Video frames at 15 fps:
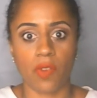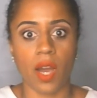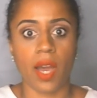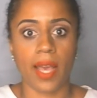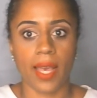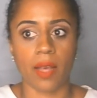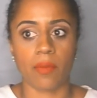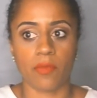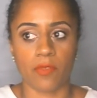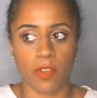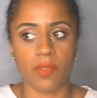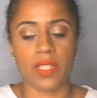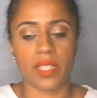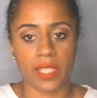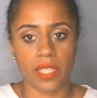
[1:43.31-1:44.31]
I am
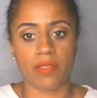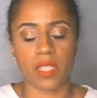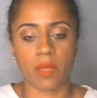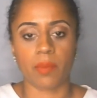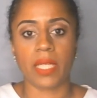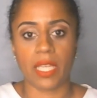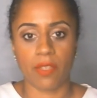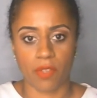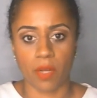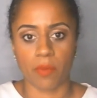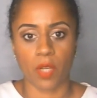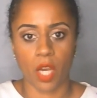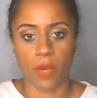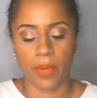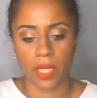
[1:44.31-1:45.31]
very serious, I'm leaving, I'm
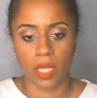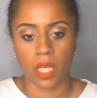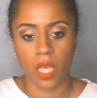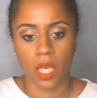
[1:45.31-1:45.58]
going.